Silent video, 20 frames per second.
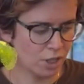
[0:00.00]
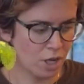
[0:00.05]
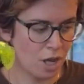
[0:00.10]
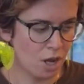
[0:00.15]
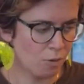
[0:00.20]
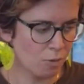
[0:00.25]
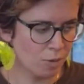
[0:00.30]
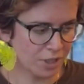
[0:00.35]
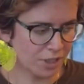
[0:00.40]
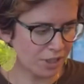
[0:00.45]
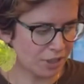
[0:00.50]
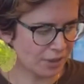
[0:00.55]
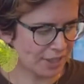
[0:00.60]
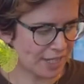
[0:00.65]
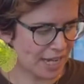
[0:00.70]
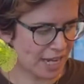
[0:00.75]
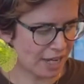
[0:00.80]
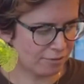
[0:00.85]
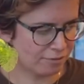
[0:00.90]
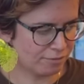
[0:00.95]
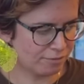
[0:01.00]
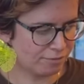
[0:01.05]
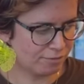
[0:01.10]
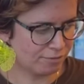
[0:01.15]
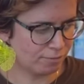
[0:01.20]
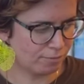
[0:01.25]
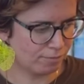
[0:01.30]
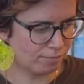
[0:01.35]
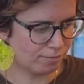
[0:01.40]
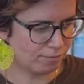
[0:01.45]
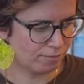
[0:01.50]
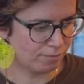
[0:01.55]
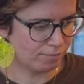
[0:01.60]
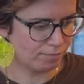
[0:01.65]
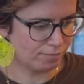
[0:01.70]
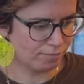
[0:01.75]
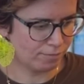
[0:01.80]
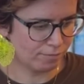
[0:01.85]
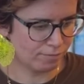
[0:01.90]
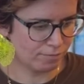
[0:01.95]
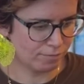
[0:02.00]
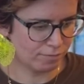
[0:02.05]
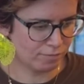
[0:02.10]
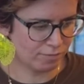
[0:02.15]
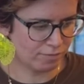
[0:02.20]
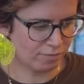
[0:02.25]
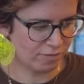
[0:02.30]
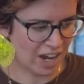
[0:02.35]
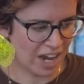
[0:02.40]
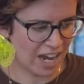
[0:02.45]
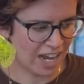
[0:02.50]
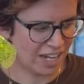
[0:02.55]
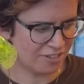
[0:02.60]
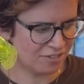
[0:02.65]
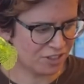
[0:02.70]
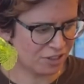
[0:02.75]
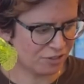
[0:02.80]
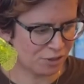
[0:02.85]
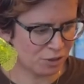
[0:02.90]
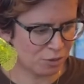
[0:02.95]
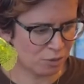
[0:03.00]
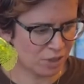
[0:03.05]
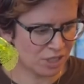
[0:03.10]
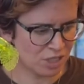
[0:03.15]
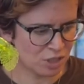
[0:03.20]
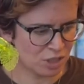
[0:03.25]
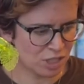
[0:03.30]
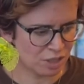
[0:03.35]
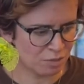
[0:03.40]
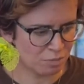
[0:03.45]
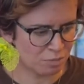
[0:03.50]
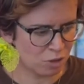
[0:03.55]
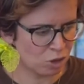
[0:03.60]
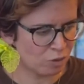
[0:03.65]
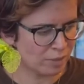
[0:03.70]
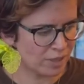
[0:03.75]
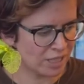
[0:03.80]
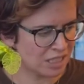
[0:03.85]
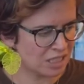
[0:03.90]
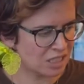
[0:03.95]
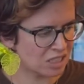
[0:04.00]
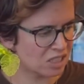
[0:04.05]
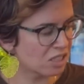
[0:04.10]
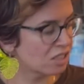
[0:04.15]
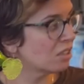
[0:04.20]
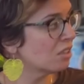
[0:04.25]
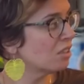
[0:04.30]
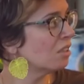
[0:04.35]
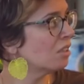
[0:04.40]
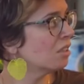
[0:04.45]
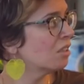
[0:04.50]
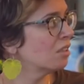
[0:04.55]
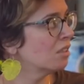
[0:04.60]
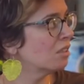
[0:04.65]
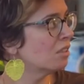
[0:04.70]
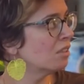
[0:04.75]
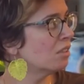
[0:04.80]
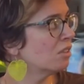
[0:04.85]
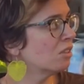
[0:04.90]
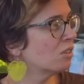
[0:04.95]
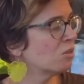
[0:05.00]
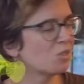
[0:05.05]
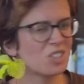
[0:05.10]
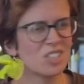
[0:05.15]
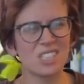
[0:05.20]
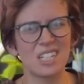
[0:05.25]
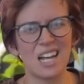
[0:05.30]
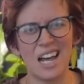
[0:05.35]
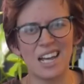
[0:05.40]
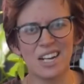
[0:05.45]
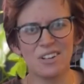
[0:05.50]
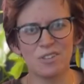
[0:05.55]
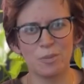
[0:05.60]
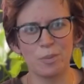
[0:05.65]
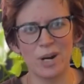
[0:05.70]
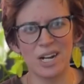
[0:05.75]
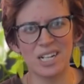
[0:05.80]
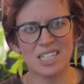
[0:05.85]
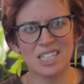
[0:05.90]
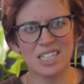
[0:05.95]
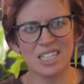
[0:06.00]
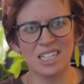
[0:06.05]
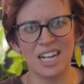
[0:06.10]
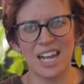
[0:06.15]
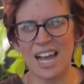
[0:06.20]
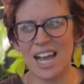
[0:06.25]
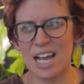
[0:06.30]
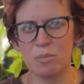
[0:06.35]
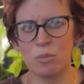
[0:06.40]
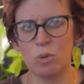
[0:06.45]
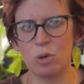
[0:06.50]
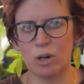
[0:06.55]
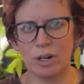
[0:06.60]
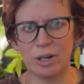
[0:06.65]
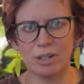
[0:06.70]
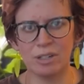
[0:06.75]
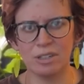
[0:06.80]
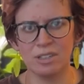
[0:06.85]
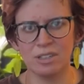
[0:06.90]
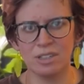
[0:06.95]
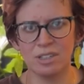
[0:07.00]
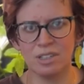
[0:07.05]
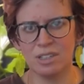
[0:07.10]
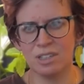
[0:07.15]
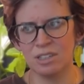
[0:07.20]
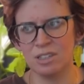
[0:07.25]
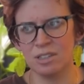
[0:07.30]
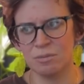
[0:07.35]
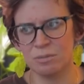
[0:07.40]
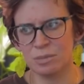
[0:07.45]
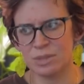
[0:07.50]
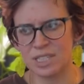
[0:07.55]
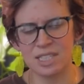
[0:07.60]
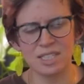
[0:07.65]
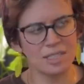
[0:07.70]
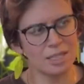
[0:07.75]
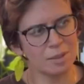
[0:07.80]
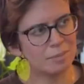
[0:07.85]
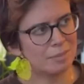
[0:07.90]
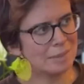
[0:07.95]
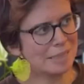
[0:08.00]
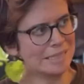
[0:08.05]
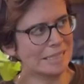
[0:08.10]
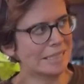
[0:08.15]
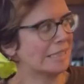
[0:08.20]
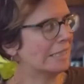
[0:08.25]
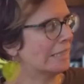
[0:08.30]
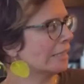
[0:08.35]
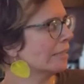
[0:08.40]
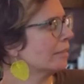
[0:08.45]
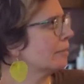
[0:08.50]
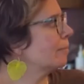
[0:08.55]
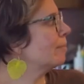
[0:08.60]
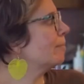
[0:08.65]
really only have 5 different ones at the moment, which is kind of depressing. I had more, but somebody